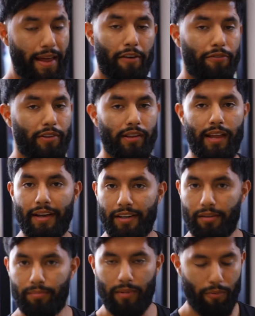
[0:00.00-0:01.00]
Now for the
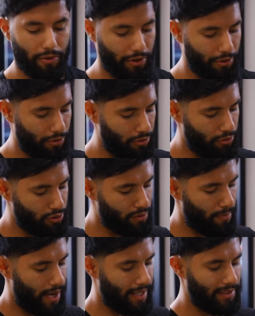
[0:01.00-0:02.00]
lineup, I wanna use
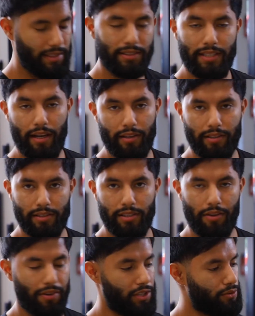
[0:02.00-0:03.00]
my detailers
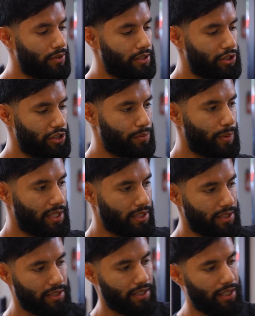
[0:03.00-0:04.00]
on these ones just
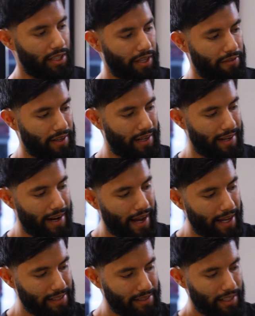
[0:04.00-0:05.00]
because it's gonna give it a
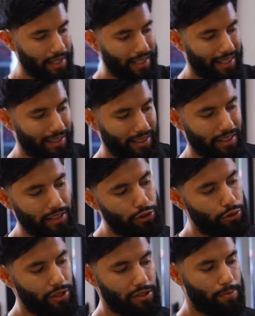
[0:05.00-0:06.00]
nice clean,
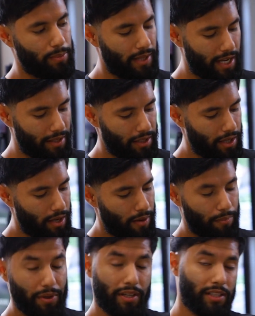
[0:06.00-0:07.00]
crisp line
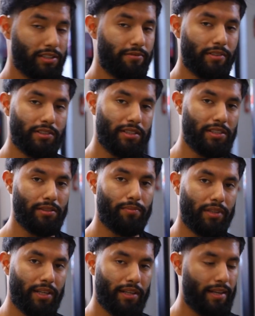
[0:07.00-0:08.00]
because of the
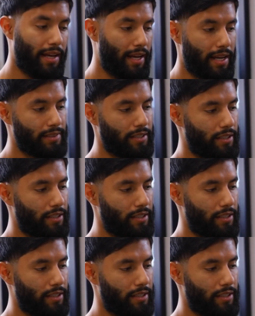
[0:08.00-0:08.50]
T-blade that it has